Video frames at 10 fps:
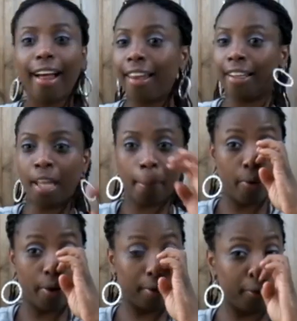I like that
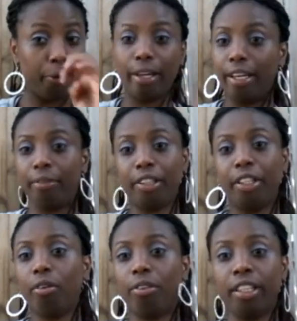part. You can't even
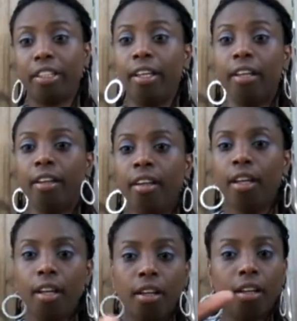see it over this thing,
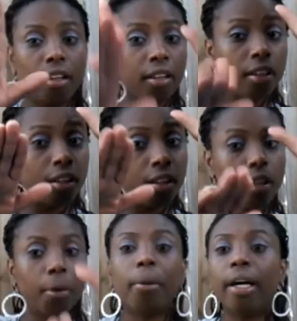
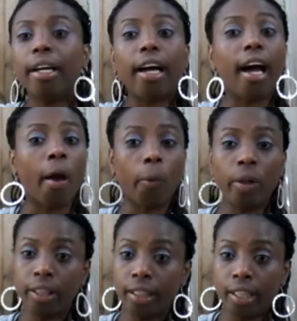but I
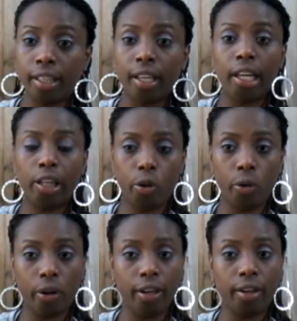really did
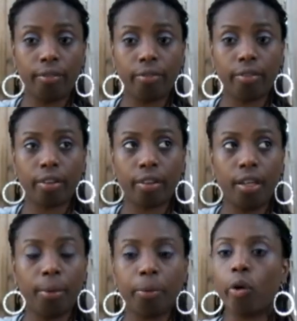enjoy
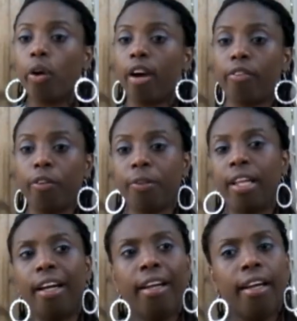the choreography for
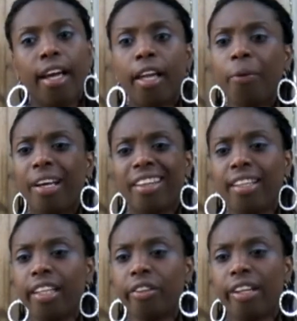that. Anyway, I
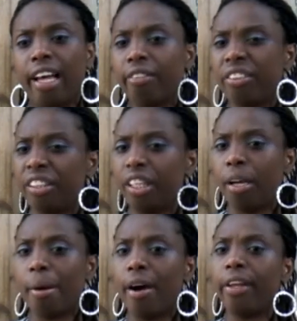think that's all I have to
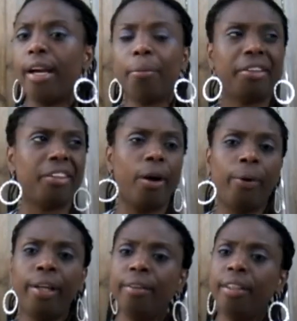say about it. I'm
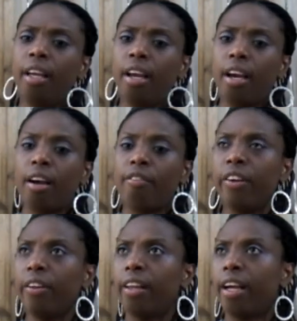sorry. I
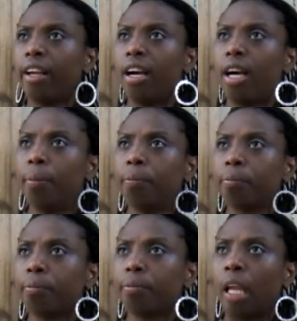feel like
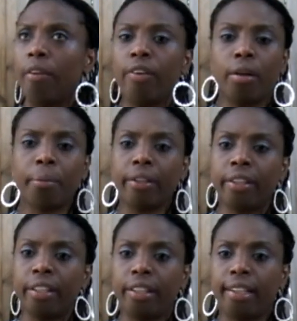I found
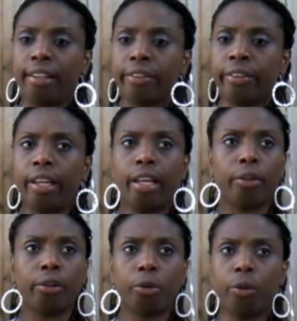about this yesterday,
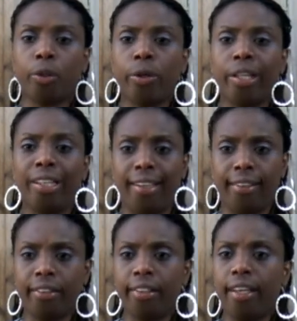and I was going to record it
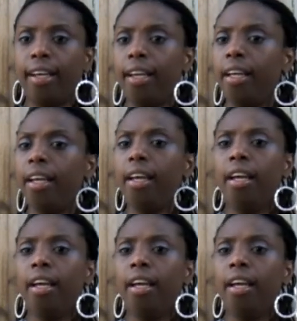yesterday,